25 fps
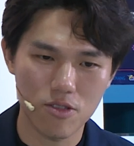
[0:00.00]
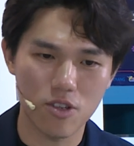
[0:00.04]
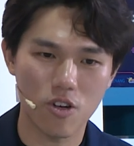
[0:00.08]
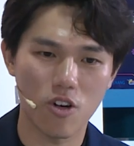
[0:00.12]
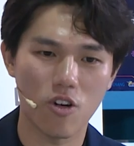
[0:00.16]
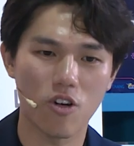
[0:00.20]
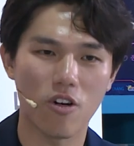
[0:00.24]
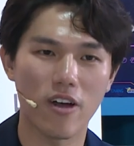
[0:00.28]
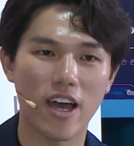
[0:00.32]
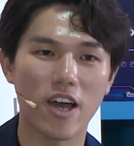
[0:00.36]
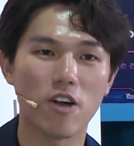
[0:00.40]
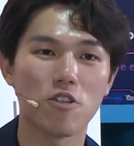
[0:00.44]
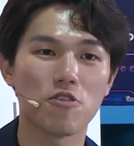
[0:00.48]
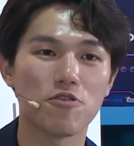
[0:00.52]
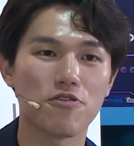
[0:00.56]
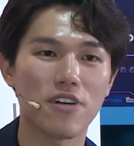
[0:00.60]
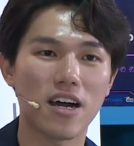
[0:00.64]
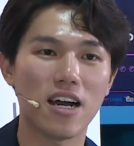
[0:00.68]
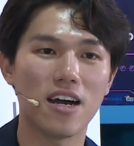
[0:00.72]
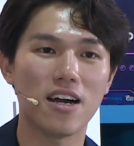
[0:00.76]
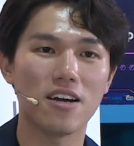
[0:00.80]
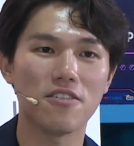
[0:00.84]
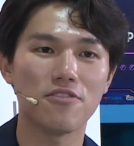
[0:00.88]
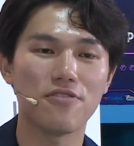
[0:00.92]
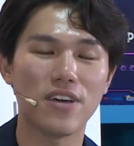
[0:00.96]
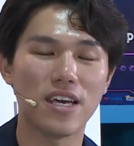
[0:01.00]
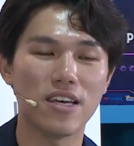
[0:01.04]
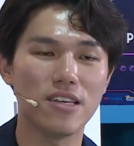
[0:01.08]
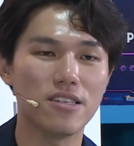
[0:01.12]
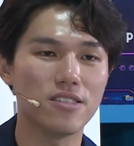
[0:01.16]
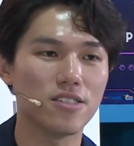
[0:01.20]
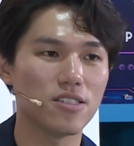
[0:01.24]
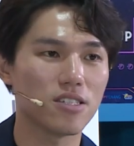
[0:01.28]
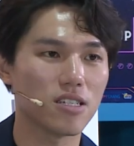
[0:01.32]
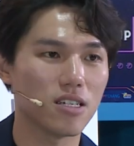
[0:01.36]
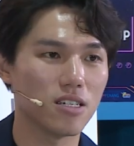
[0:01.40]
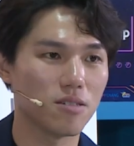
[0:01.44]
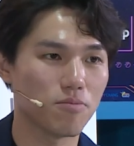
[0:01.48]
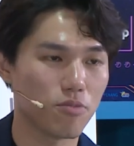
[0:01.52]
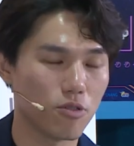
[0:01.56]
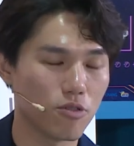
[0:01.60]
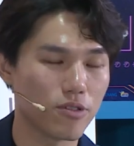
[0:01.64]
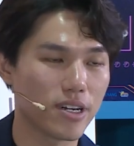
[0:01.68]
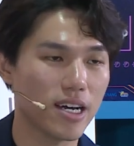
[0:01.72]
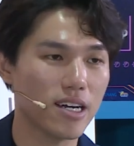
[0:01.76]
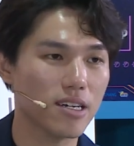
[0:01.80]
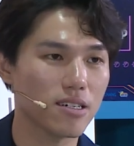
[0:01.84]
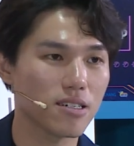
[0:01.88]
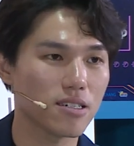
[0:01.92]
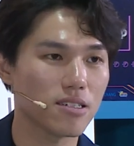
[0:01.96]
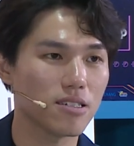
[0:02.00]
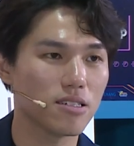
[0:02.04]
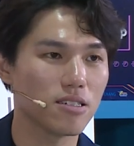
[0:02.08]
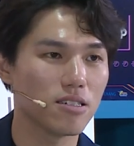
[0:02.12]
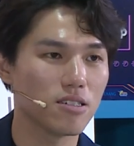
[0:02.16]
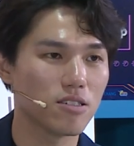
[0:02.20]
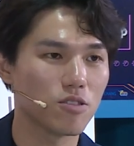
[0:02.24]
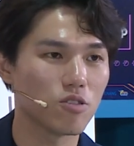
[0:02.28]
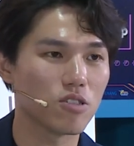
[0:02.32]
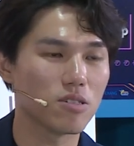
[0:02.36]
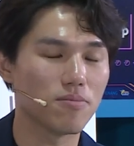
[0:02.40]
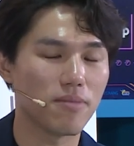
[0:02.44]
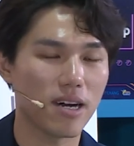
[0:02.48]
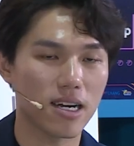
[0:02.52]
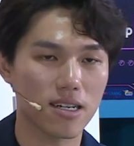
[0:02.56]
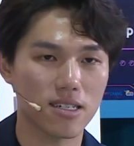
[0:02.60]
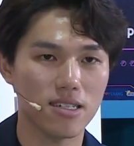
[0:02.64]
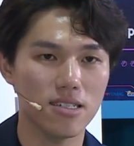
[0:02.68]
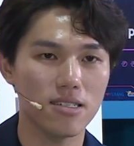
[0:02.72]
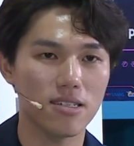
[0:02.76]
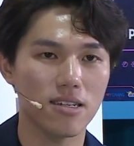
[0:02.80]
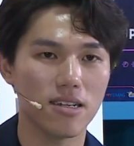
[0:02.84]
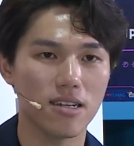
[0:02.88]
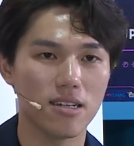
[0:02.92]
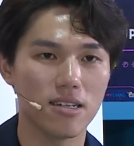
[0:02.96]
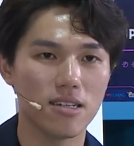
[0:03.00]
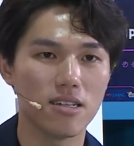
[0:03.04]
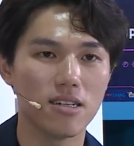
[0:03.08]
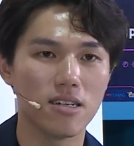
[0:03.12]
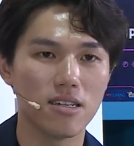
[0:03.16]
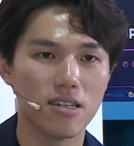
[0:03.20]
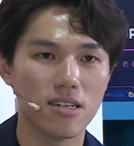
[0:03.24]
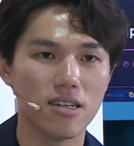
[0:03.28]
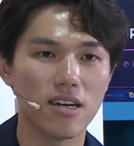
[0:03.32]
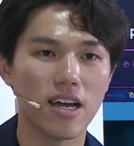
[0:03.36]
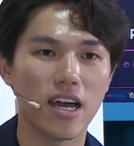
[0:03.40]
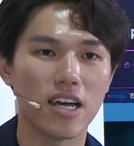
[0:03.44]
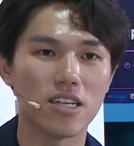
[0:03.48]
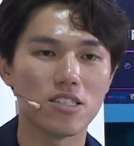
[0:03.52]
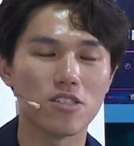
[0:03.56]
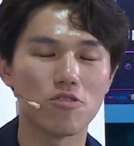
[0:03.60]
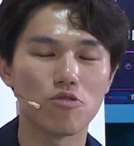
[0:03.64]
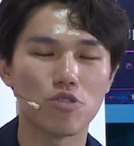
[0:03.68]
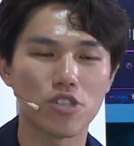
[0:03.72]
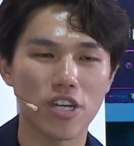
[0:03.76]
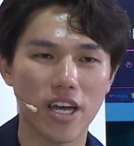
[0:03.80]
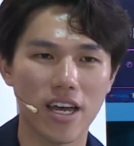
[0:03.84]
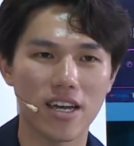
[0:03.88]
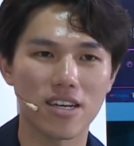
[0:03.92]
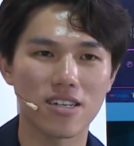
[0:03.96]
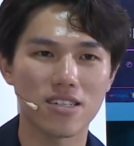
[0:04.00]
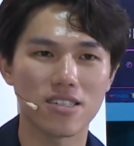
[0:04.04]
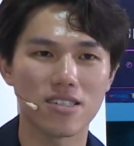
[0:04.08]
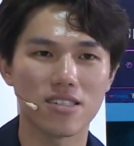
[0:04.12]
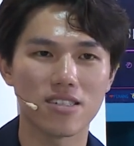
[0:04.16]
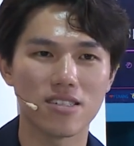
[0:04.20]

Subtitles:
your alpha phase product to the market and you check